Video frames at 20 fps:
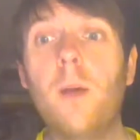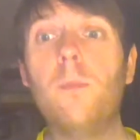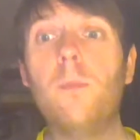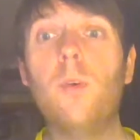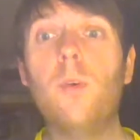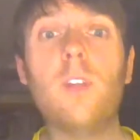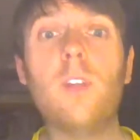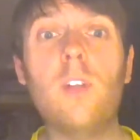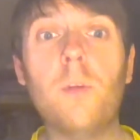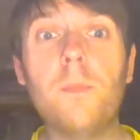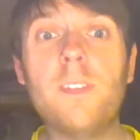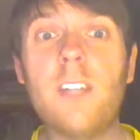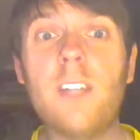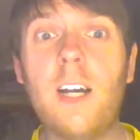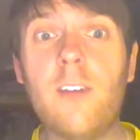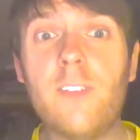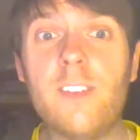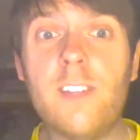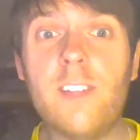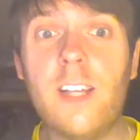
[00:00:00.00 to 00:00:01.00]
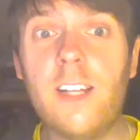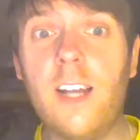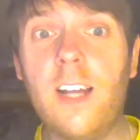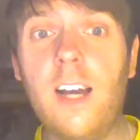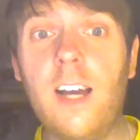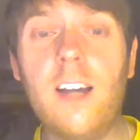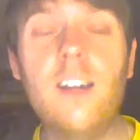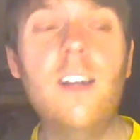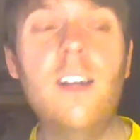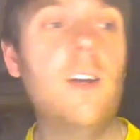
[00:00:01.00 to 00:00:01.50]
pull the numbers out of the said
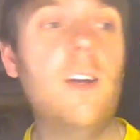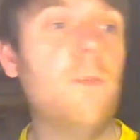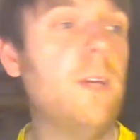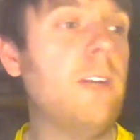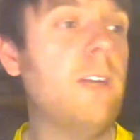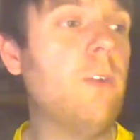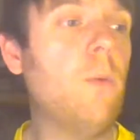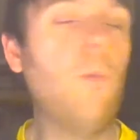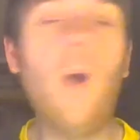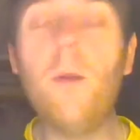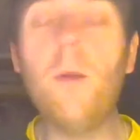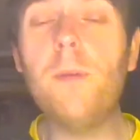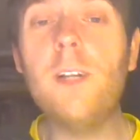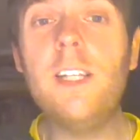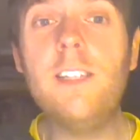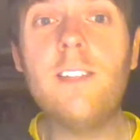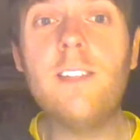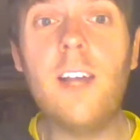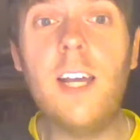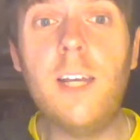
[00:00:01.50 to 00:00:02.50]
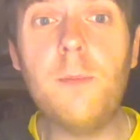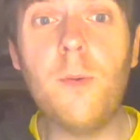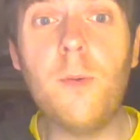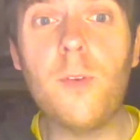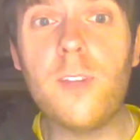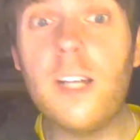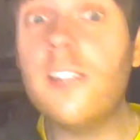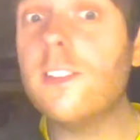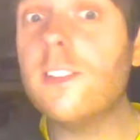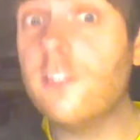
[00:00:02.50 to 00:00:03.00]
hat. We have a wobbly
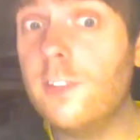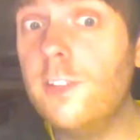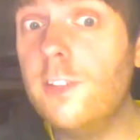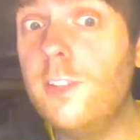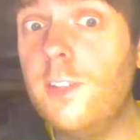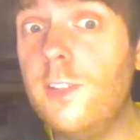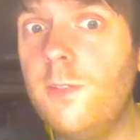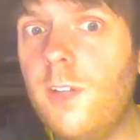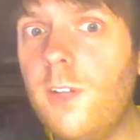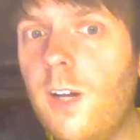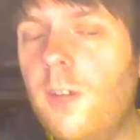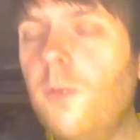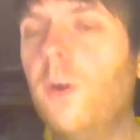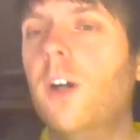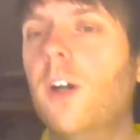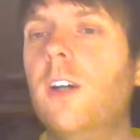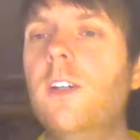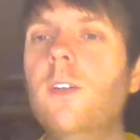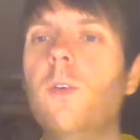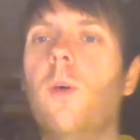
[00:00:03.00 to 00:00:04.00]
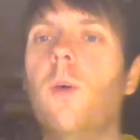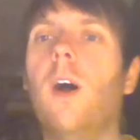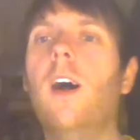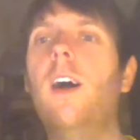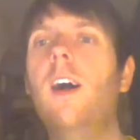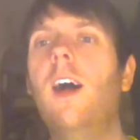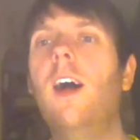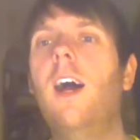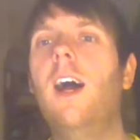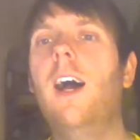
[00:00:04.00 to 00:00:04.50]
table, thanks to you know who.
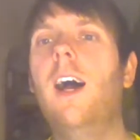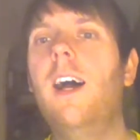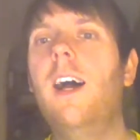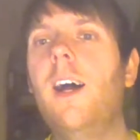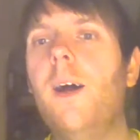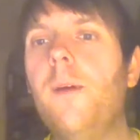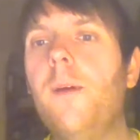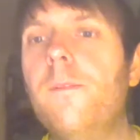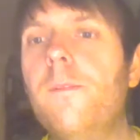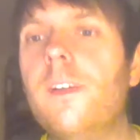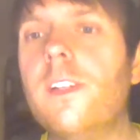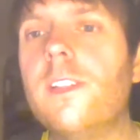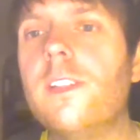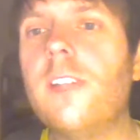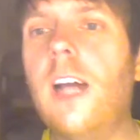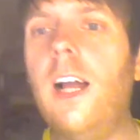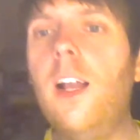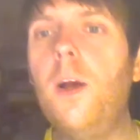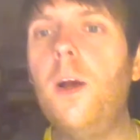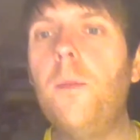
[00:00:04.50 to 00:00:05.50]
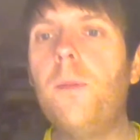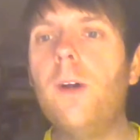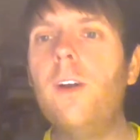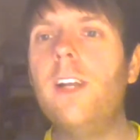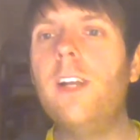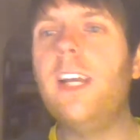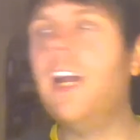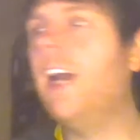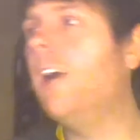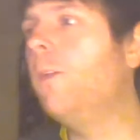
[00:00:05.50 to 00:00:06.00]
Hello,
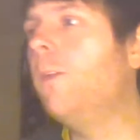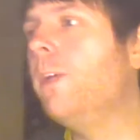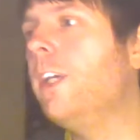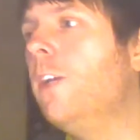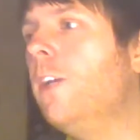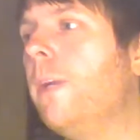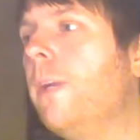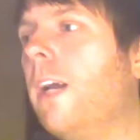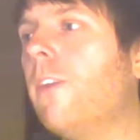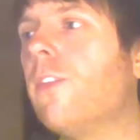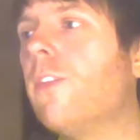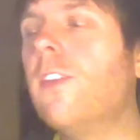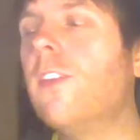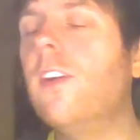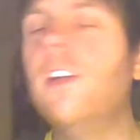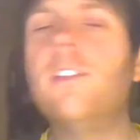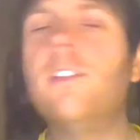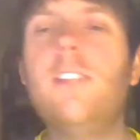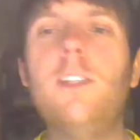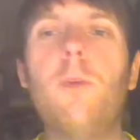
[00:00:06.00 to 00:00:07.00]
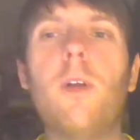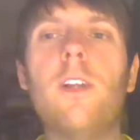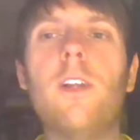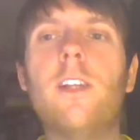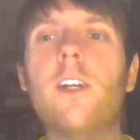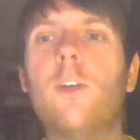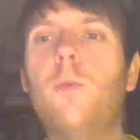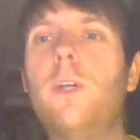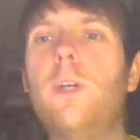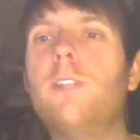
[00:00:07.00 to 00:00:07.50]
Bernie. How are you? We have 31 on
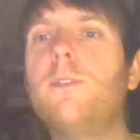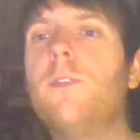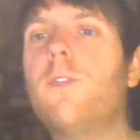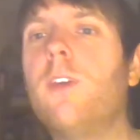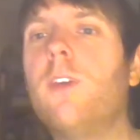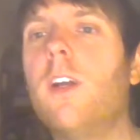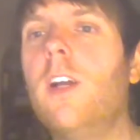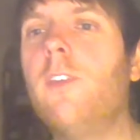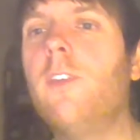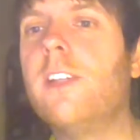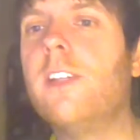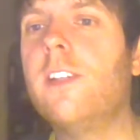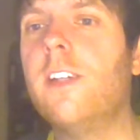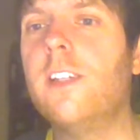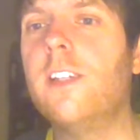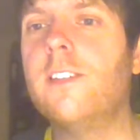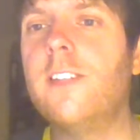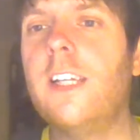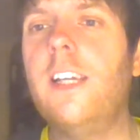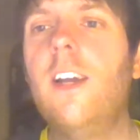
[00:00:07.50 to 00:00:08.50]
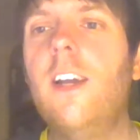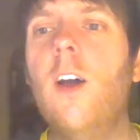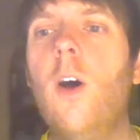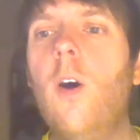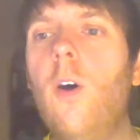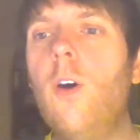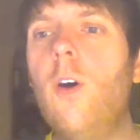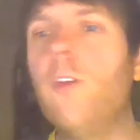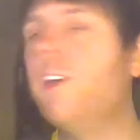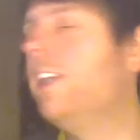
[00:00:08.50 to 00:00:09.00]
the quiz. We've gone over 30
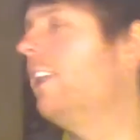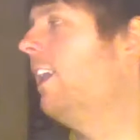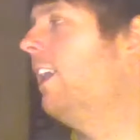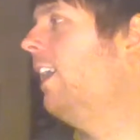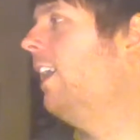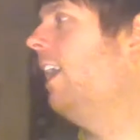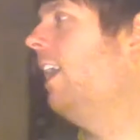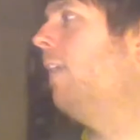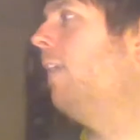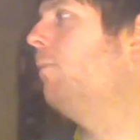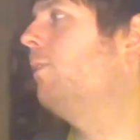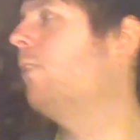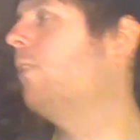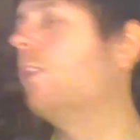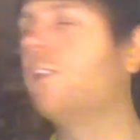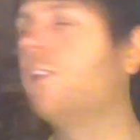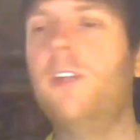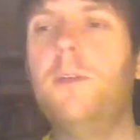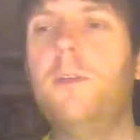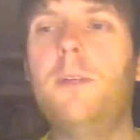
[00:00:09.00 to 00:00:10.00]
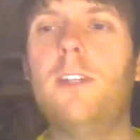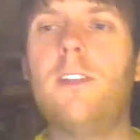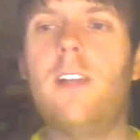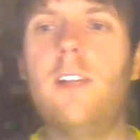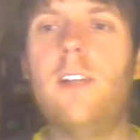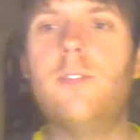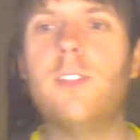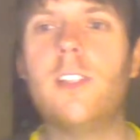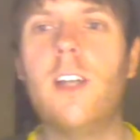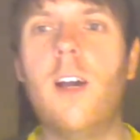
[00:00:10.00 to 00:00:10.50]
already there, and we've got 3 minutes
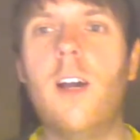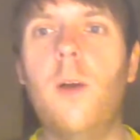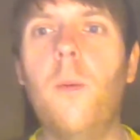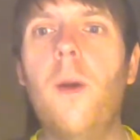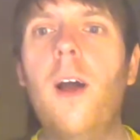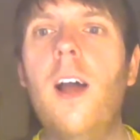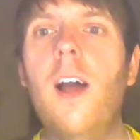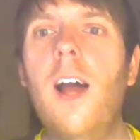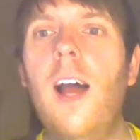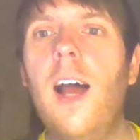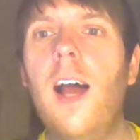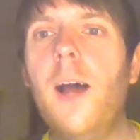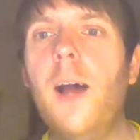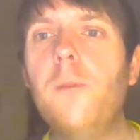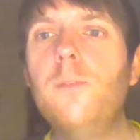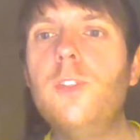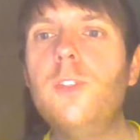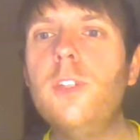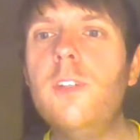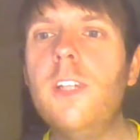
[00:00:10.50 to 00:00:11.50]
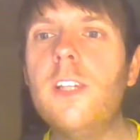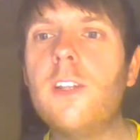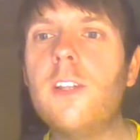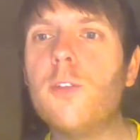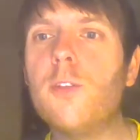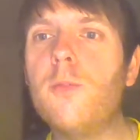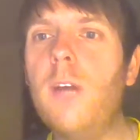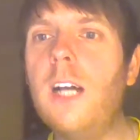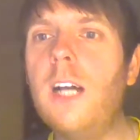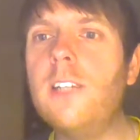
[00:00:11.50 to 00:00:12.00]
left to go. Julian
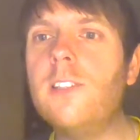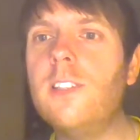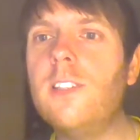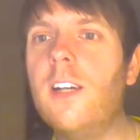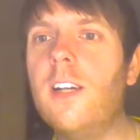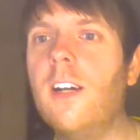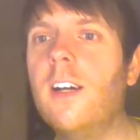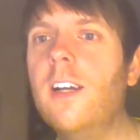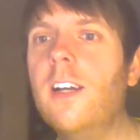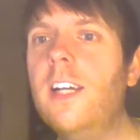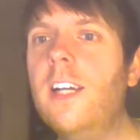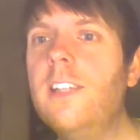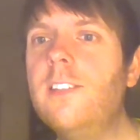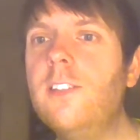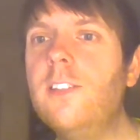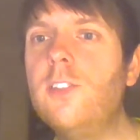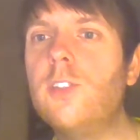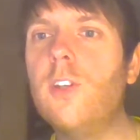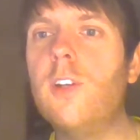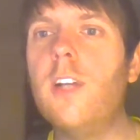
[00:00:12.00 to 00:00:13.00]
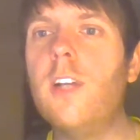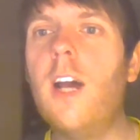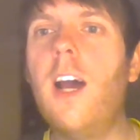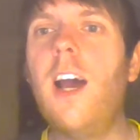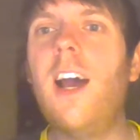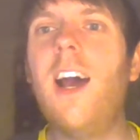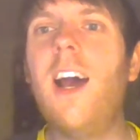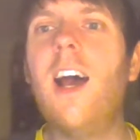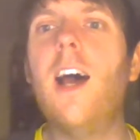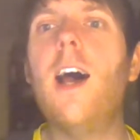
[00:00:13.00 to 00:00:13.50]
Thrasher is enjoying that
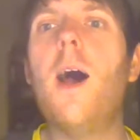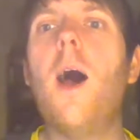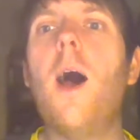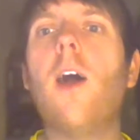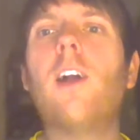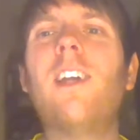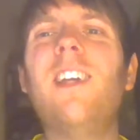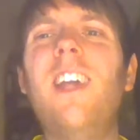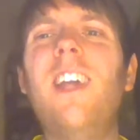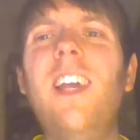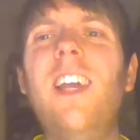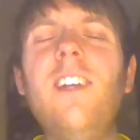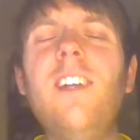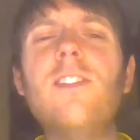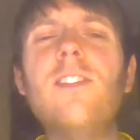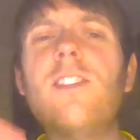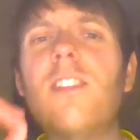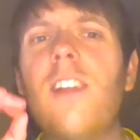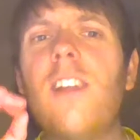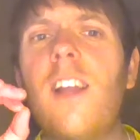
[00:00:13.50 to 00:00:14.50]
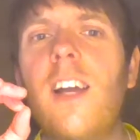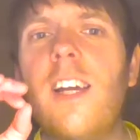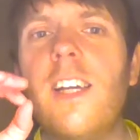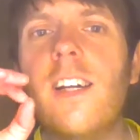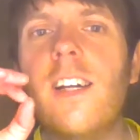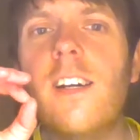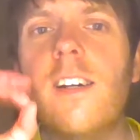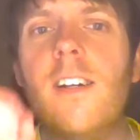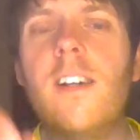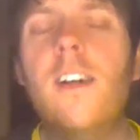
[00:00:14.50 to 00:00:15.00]
King
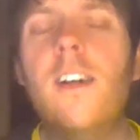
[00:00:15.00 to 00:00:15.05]
Slayer